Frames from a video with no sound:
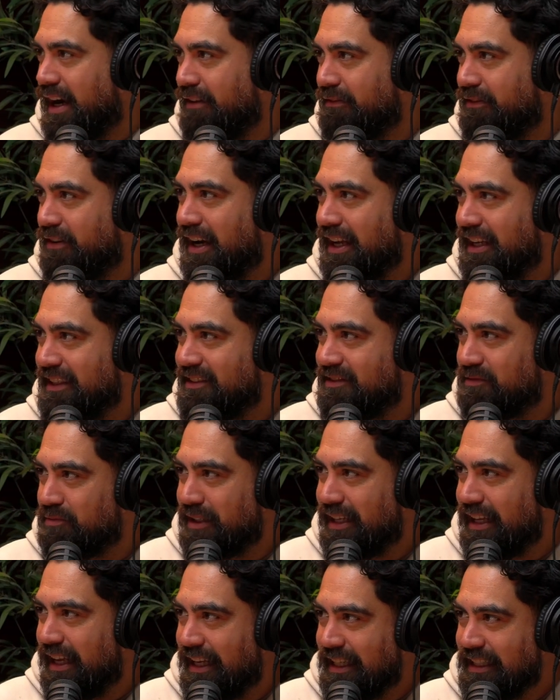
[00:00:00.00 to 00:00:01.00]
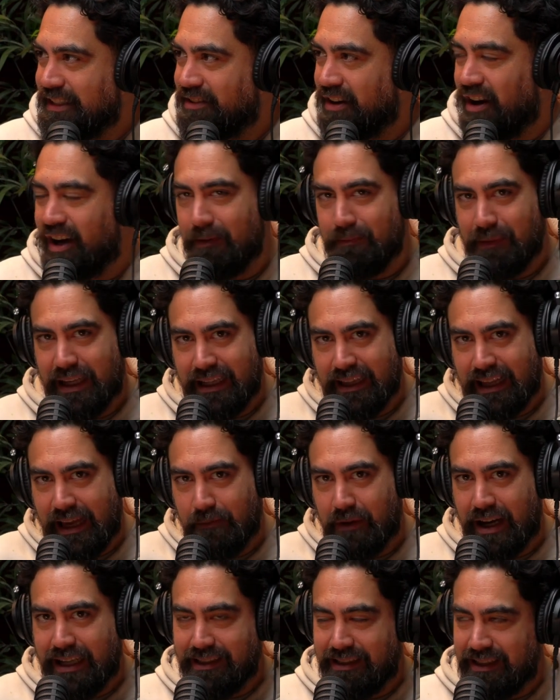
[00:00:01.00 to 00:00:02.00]
I find any time that they
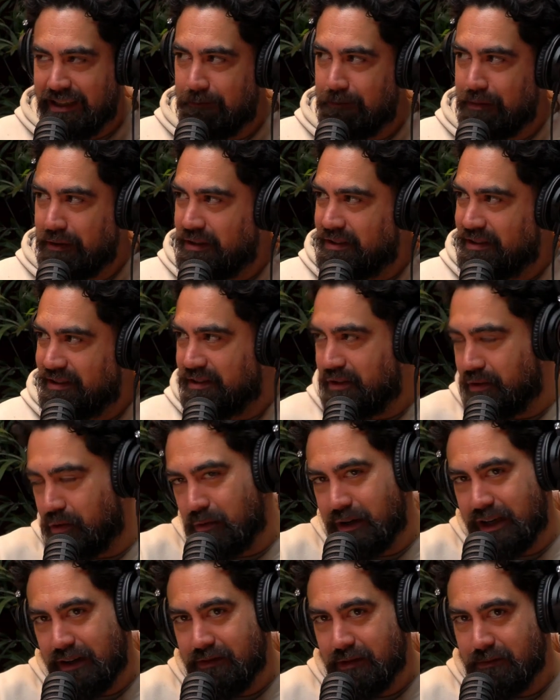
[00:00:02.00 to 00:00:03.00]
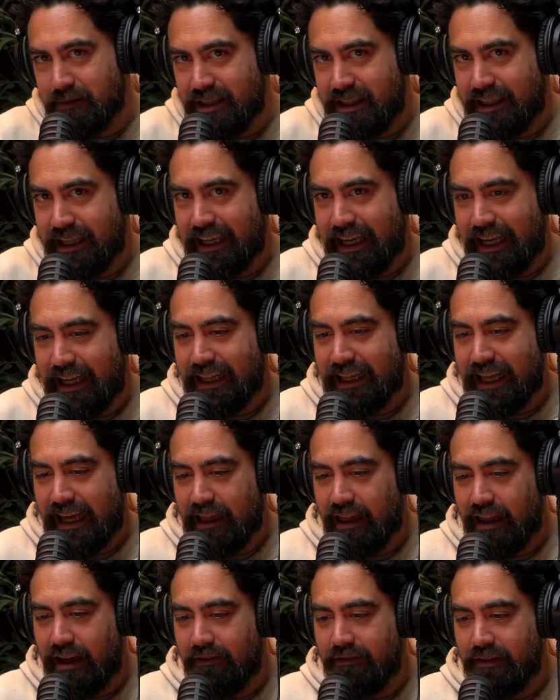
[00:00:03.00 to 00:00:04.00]
might dip, you just call one of them a dickhead and they
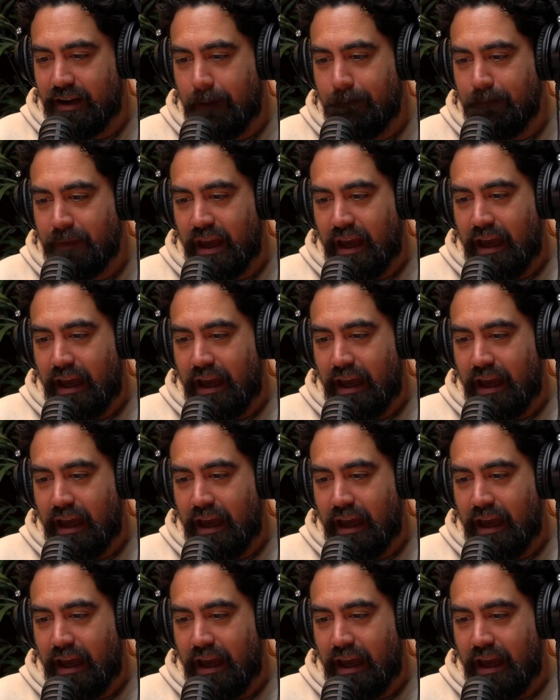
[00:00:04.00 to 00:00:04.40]
love it.